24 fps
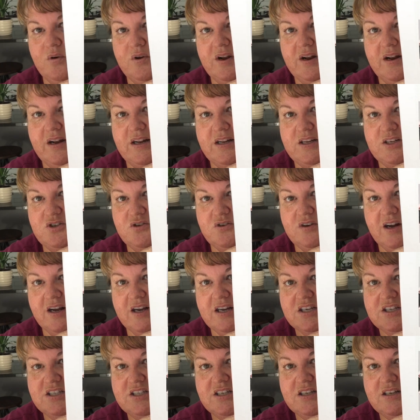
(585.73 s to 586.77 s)
An
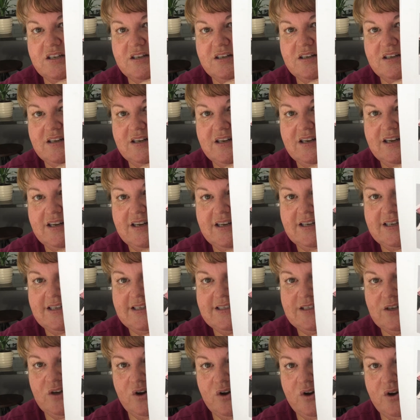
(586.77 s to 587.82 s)
Introduction.
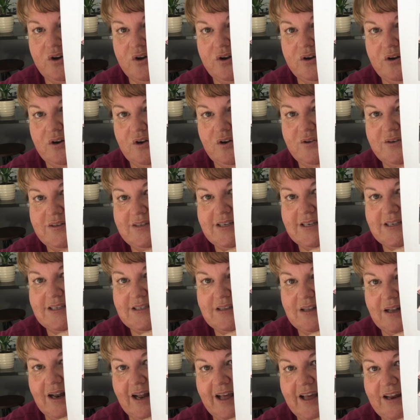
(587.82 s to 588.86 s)
So Lucy's
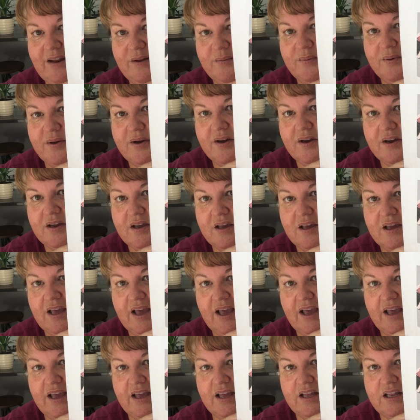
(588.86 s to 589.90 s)
the ladybug
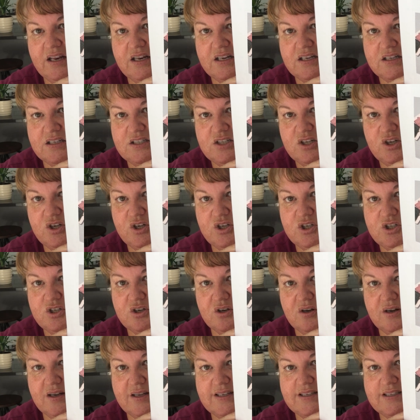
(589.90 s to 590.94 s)
and
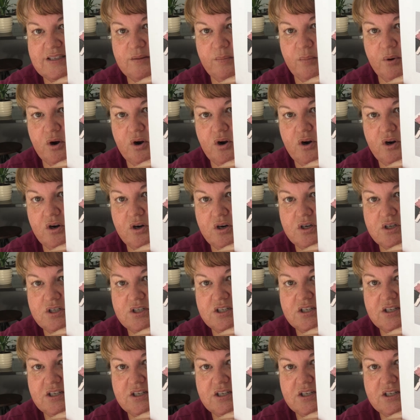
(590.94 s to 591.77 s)
Herschel is the bird.